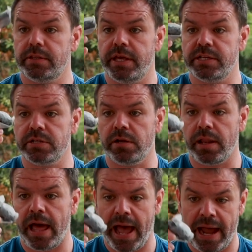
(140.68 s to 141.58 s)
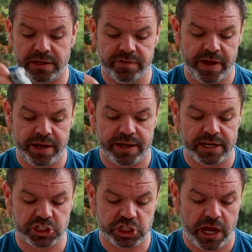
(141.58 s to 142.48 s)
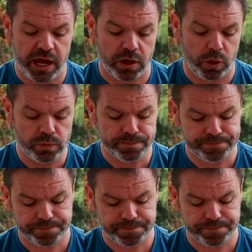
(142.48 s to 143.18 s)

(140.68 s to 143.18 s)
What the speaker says: there's your little activated charcoal,